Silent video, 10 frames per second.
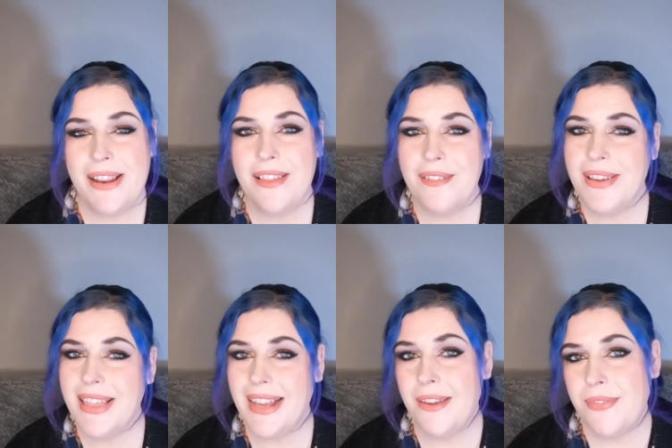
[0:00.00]
And as always,
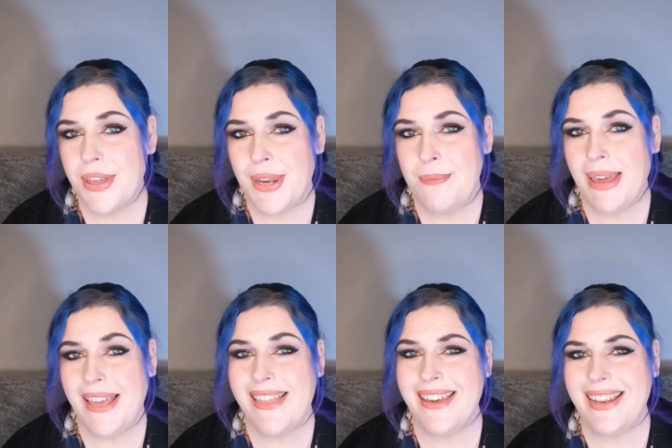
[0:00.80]
thank you for joining me.
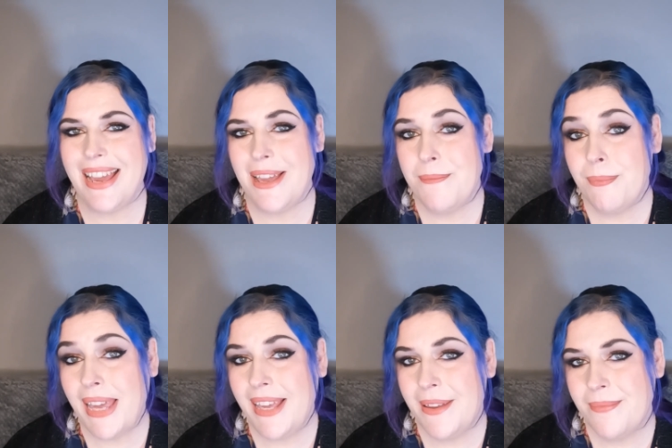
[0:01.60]
Enjoy your day. Bye.